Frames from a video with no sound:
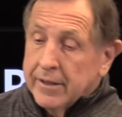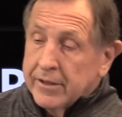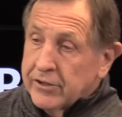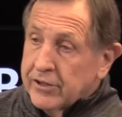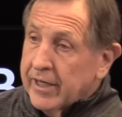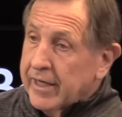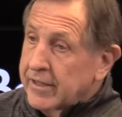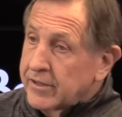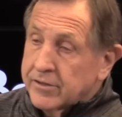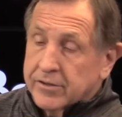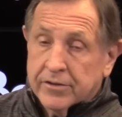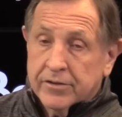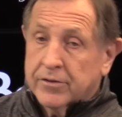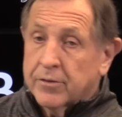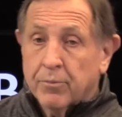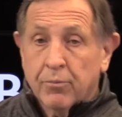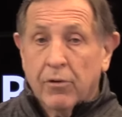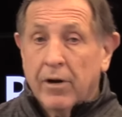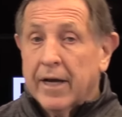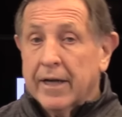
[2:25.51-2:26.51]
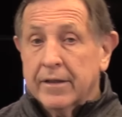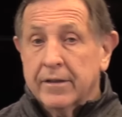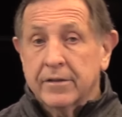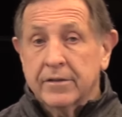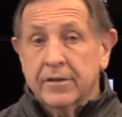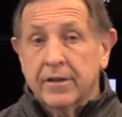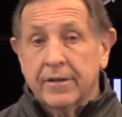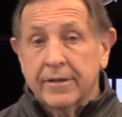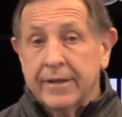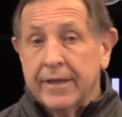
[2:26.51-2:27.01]
chances to
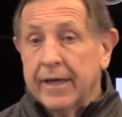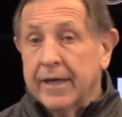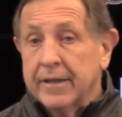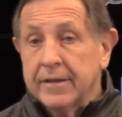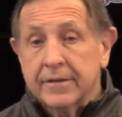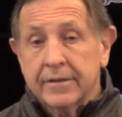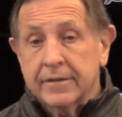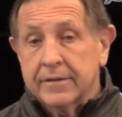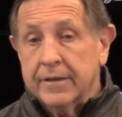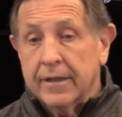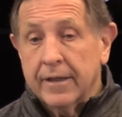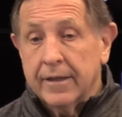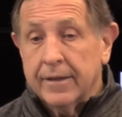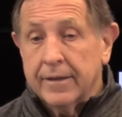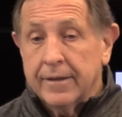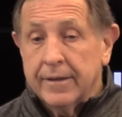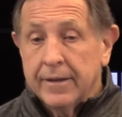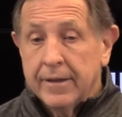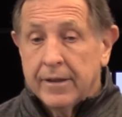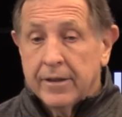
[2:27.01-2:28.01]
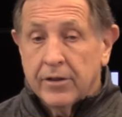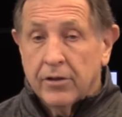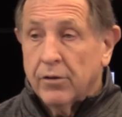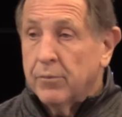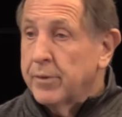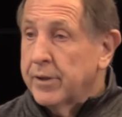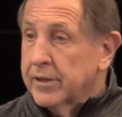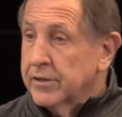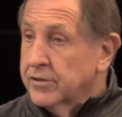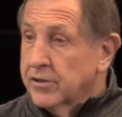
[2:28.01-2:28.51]
practice on the ice, uh, you know,
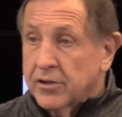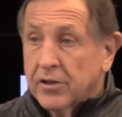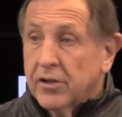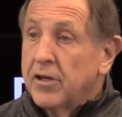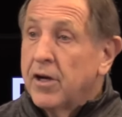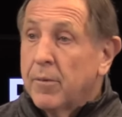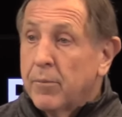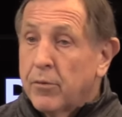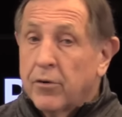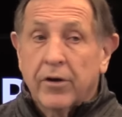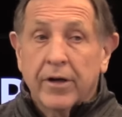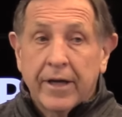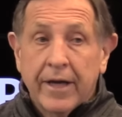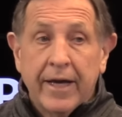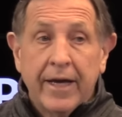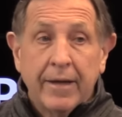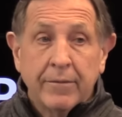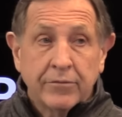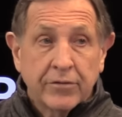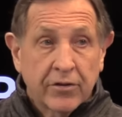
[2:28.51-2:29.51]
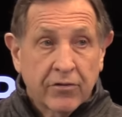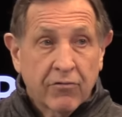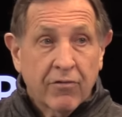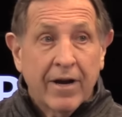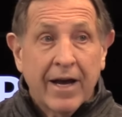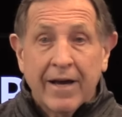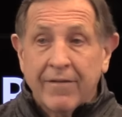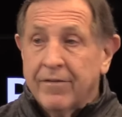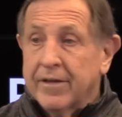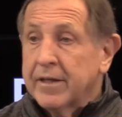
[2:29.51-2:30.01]
because of the number of games, the
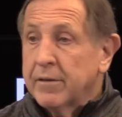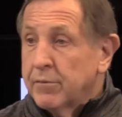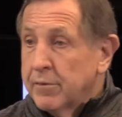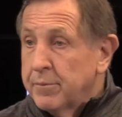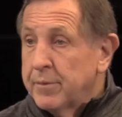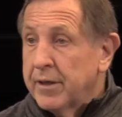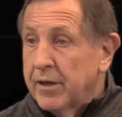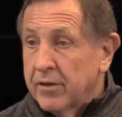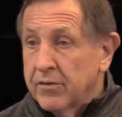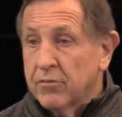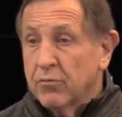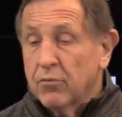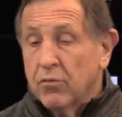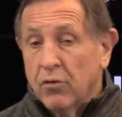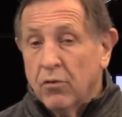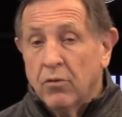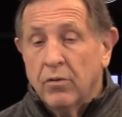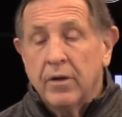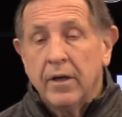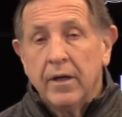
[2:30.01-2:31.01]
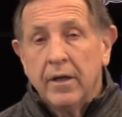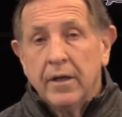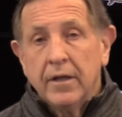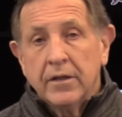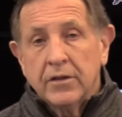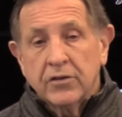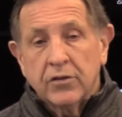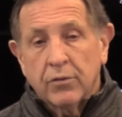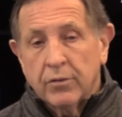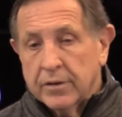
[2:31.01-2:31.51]
traveling, we've been on the road,
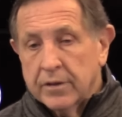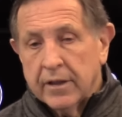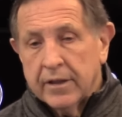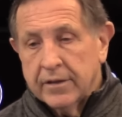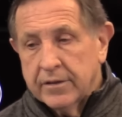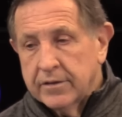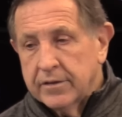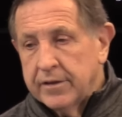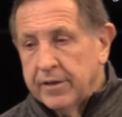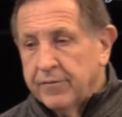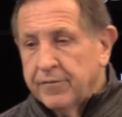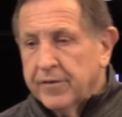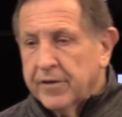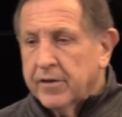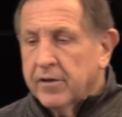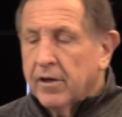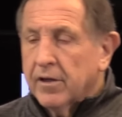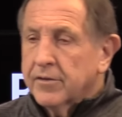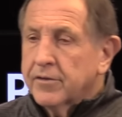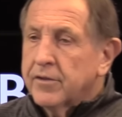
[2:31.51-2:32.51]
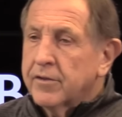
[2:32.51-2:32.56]
so it, it's difficult.